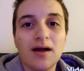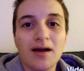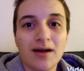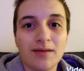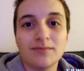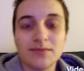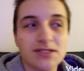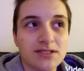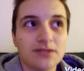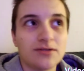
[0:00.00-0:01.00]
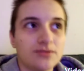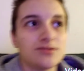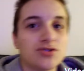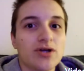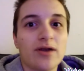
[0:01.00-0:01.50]
I'm still
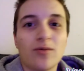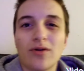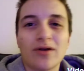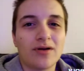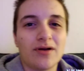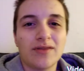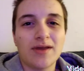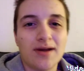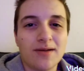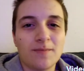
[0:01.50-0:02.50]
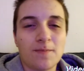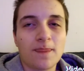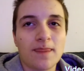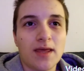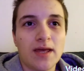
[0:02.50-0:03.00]
trying to work on that,
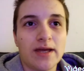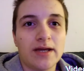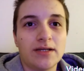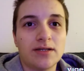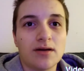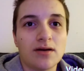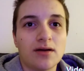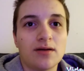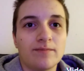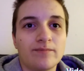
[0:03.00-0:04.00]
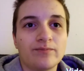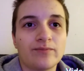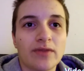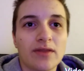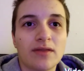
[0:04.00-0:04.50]
and um,
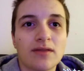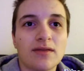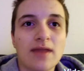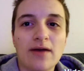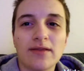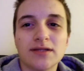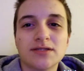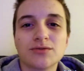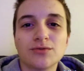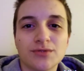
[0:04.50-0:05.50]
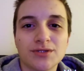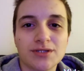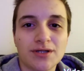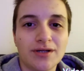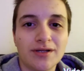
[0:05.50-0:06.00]
now that school
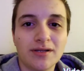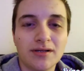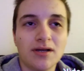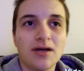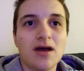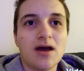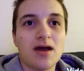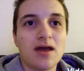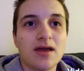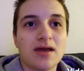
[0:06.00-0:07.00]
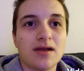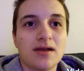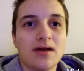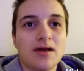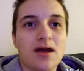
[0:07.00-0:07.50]
started, and
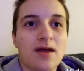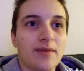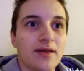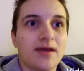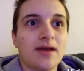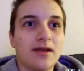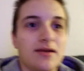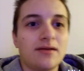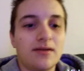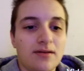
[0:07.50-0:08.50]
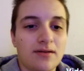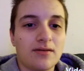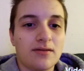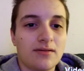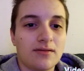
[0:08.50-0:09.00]
I'm like getting
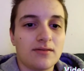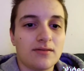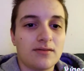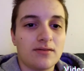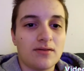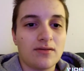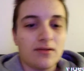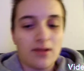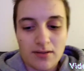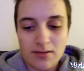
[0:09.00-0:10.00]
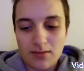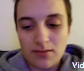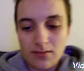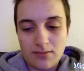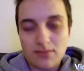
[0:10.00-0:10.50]
like
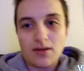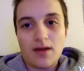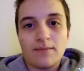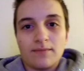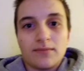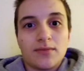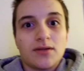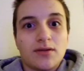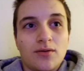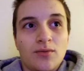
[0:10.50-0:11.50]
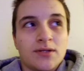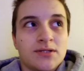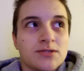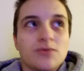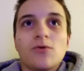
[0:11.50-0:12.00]
I'm
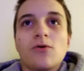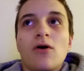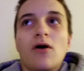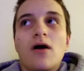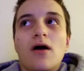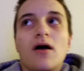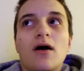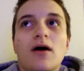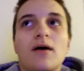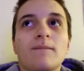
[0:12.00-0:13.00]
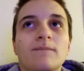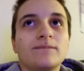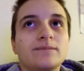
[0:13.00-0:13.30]
doing school, um,